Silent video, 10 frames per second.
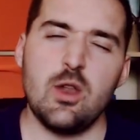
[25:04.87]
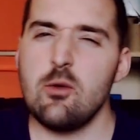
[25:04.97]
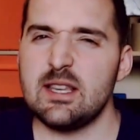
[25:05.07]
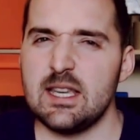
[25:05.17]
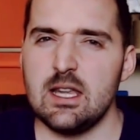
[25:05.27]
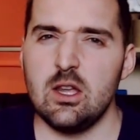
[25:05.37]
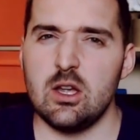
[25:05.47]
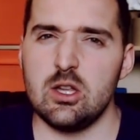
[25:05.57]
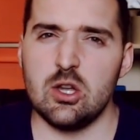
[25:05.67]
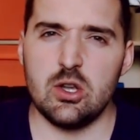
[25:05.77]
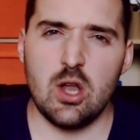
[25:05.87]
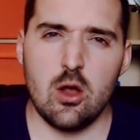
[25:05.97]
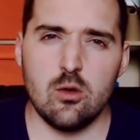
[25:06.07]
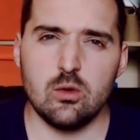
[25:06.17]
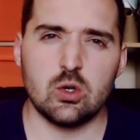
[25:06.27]
of noticing your
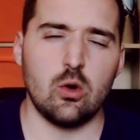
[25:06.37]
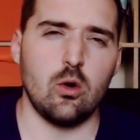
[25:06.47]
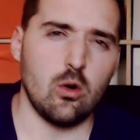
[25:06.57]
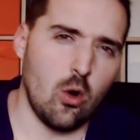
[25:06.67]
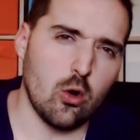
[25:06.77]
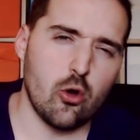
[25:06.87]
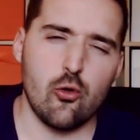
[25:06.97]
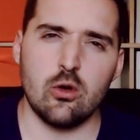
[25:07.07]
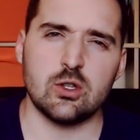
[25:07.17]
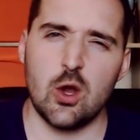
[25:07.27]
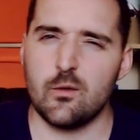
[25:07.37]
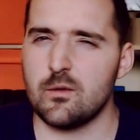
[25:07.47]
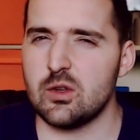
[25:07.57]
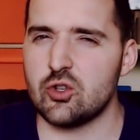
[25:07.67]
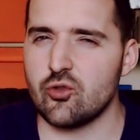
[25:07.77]
nose or crossover
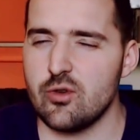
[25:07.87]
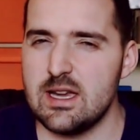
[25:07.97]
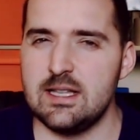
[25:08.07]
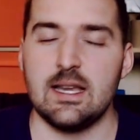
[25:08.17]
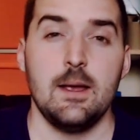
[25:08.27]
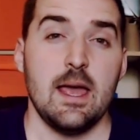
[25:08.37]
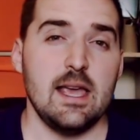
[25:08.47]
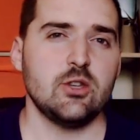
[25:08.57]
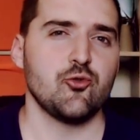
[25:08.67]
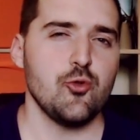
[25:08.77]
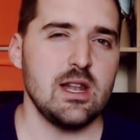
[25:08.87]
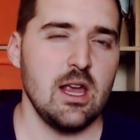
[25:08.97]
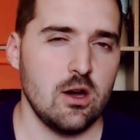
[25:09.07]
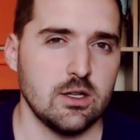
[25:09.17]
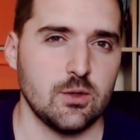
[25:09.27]
of the screens. It's
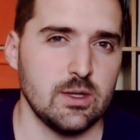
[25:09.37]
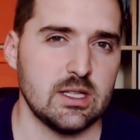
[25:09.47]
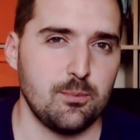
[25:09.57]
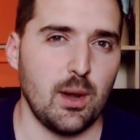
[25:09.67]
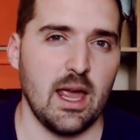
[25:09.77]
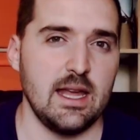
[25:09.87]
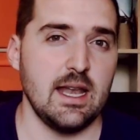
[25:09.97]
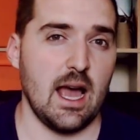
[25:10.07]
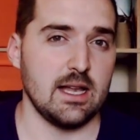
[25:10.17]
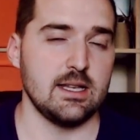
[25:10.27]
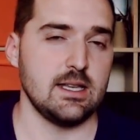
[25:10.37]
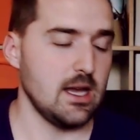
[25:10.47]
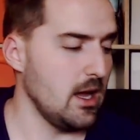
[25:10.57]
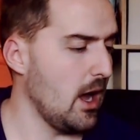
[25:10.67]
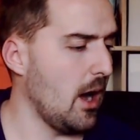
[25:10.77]
really hard to explain, and
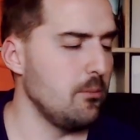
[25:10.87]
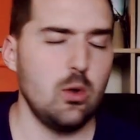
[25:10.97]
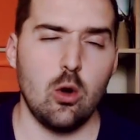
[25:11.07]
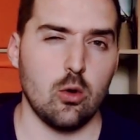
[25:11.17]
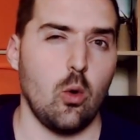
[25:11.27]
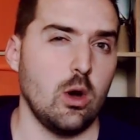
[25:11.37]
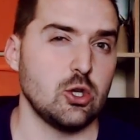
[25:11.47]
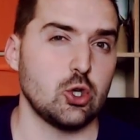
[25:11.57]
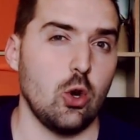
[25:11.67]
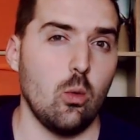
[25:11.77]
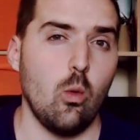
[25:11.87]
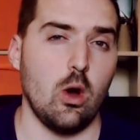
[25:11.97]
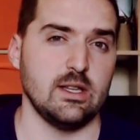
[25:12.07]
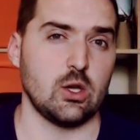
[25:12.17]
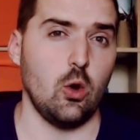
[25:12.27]
I'm not quite sure
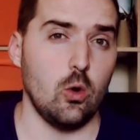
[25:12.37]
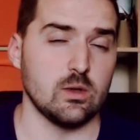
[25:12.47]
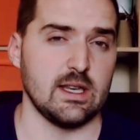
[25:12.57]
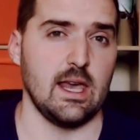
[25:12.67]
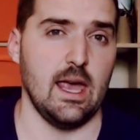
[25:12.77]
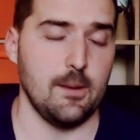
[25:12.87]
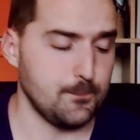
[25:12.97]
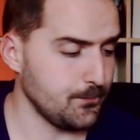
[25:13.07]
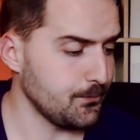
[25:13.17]
what is causing it.